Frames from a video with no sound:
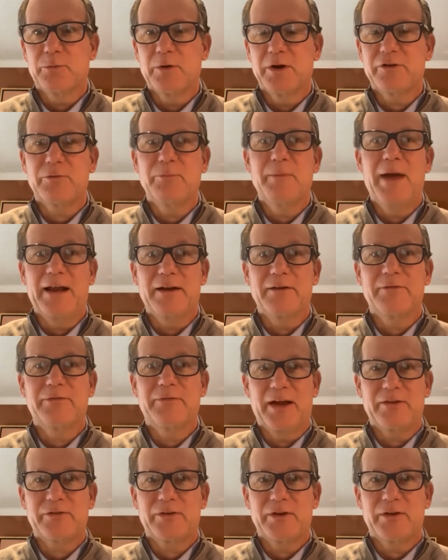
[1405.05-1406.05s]
which
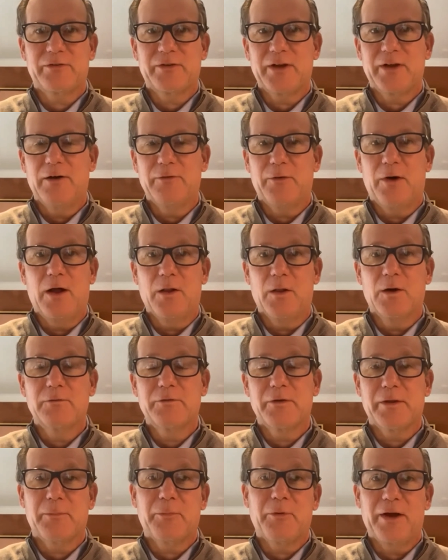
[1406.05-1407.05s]
manifests itself all
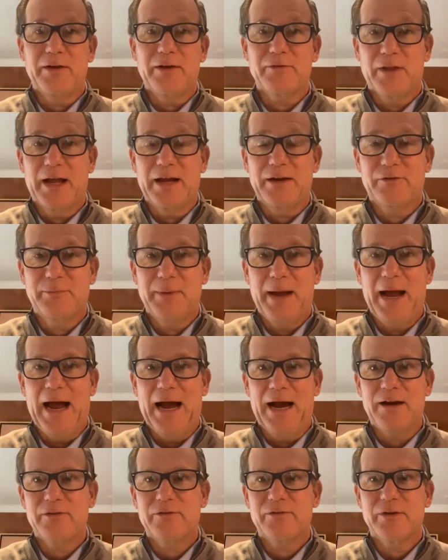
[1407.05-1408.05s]
over the place like
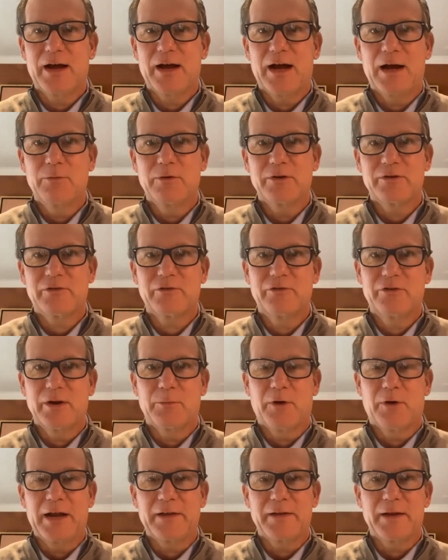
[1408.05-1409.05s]
SPACs, which
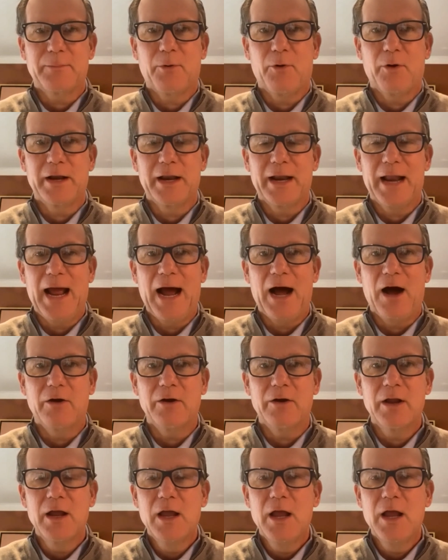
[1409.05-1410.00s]
Jim rightly pointed out,